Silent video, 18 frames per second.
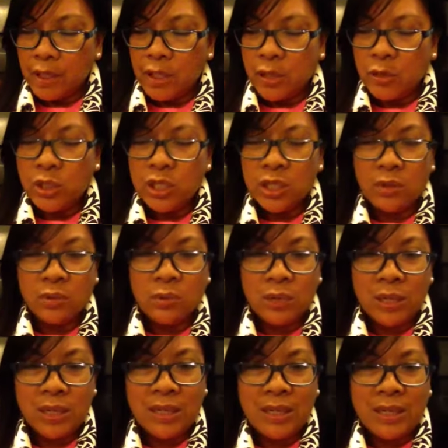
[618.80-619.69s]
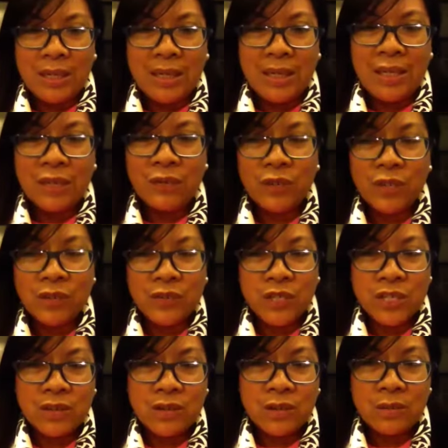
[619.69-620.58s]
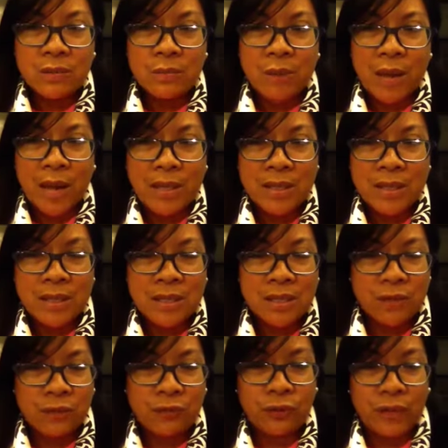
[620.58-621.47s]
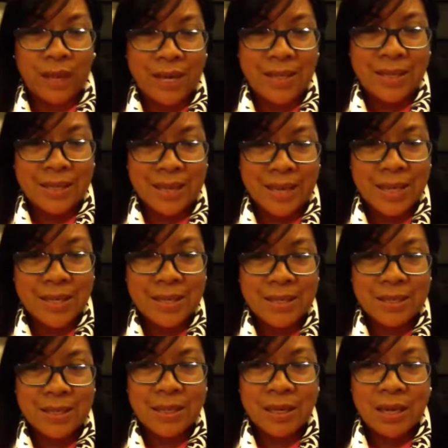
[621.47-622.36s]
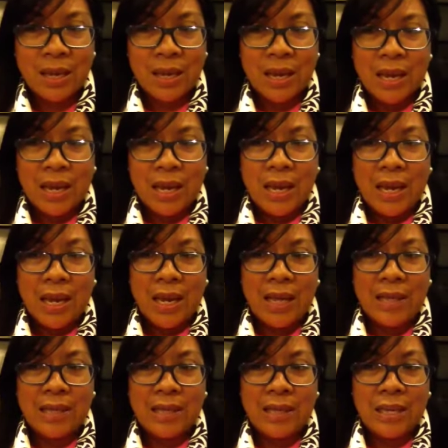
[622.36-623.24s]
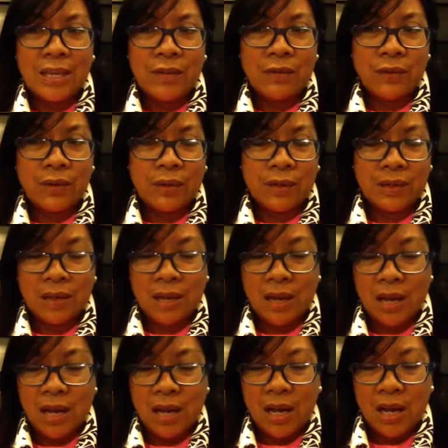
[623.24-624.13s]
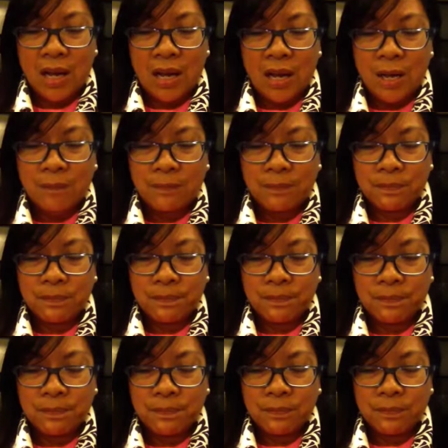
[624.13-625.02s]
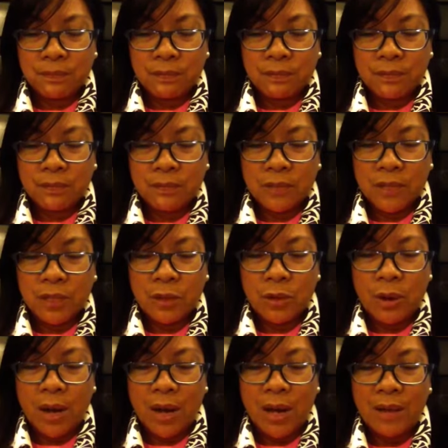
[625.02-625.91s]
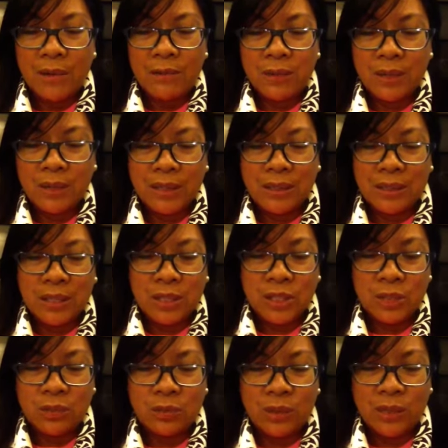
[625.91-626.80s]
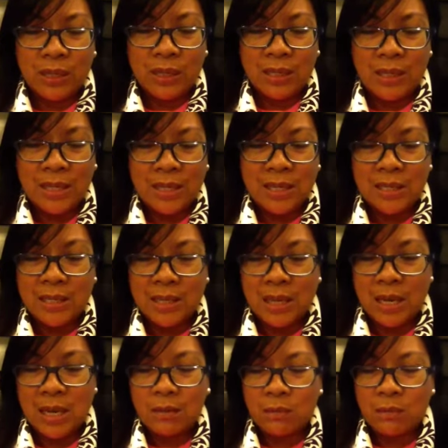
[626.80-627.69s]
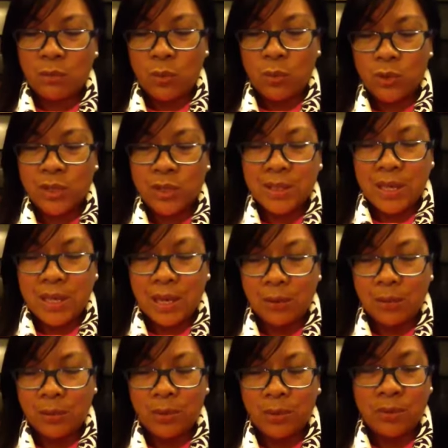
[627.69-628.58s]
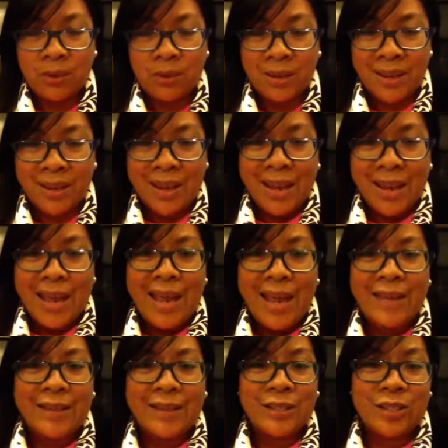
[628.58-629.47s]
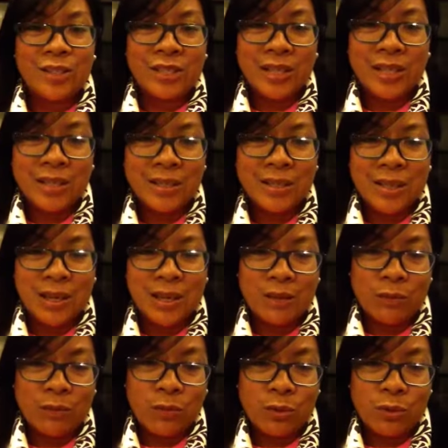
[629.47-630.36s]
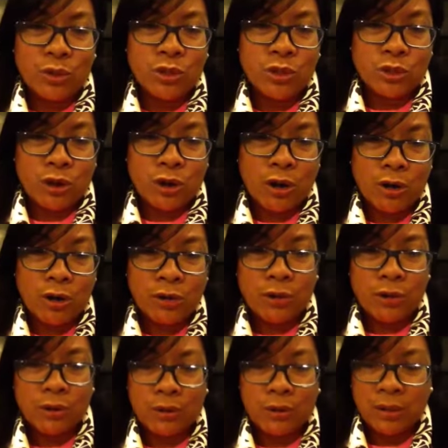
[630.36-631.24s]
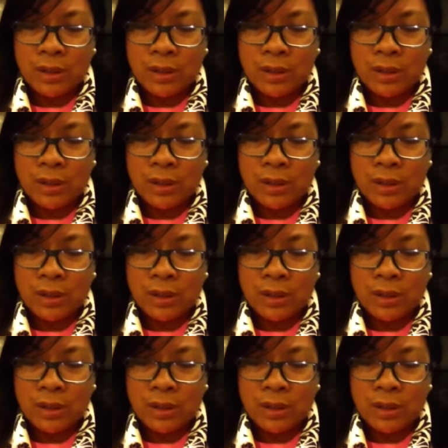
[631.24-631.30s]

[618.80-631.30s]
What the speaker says: she really, even if she passes the flight test, and even, I really think she really needs to get more stable, and then she needs to get more stronger